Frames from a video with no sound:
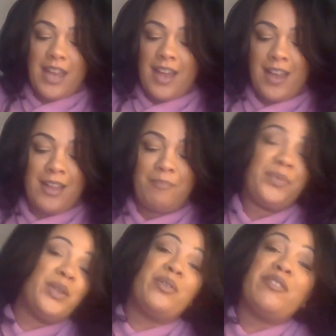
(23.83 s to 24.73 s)
um,
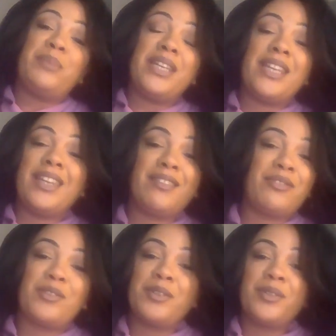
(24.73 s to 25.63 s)
who have been here
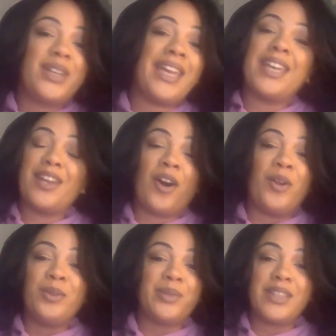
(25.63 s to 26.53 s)
through it
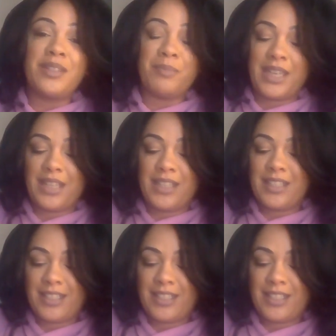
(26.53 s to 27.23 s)
all with me.